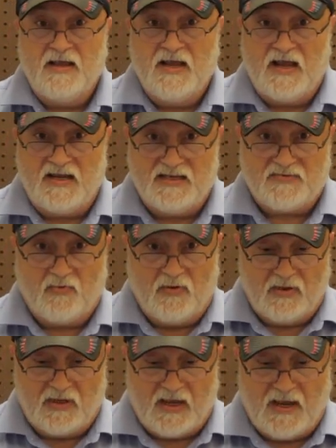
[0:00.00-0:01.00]
and this
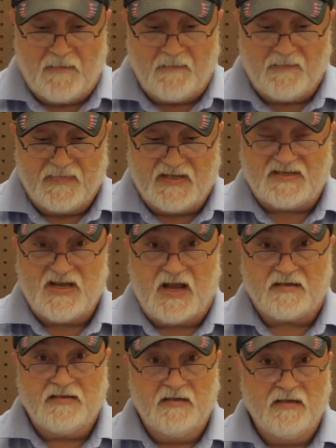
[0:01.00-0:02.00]
will
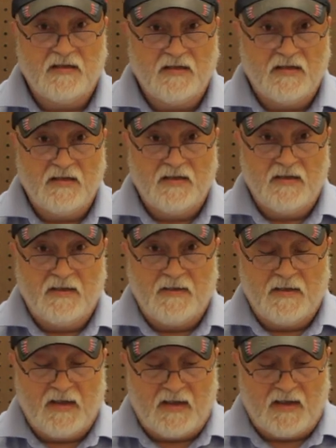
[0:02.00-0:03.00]
detect,
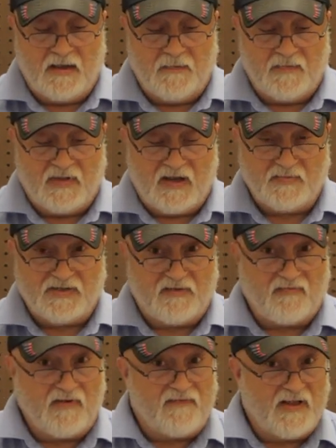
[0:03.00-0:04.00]
it comes in
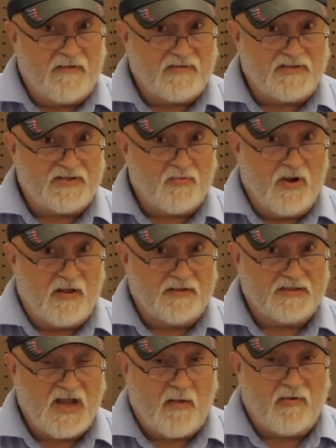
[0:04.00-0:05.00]
3 flavors as well:
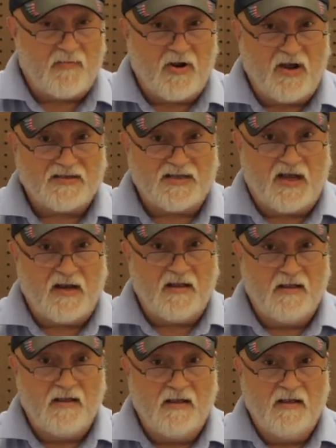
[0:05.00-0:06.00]
carbon monoxide,
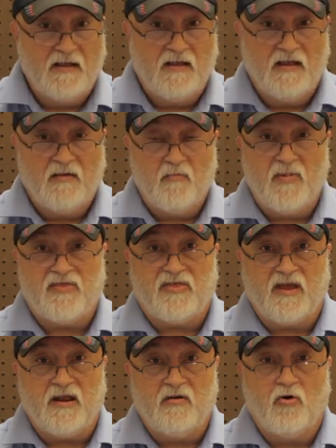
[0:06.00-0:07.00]

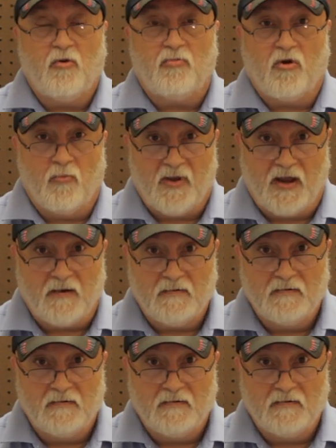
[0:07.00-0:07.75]
methane, or propane.